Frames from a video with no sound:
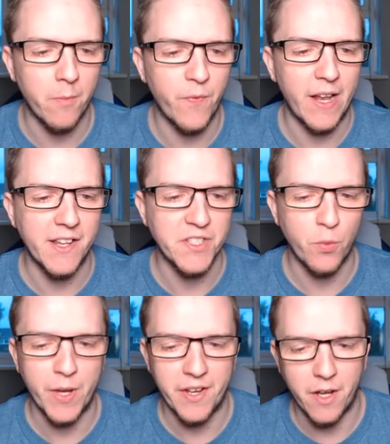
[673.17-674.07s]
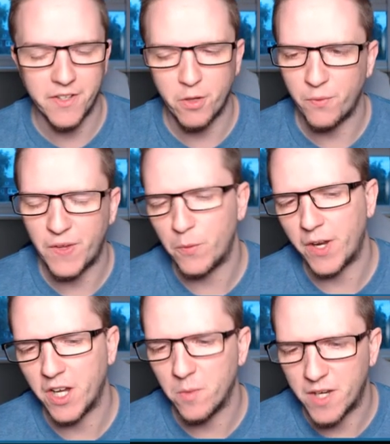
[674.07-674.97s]
up failing to win, I don't think
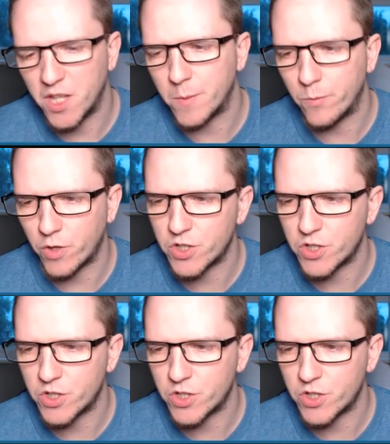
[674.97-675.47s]
we're going to beat them in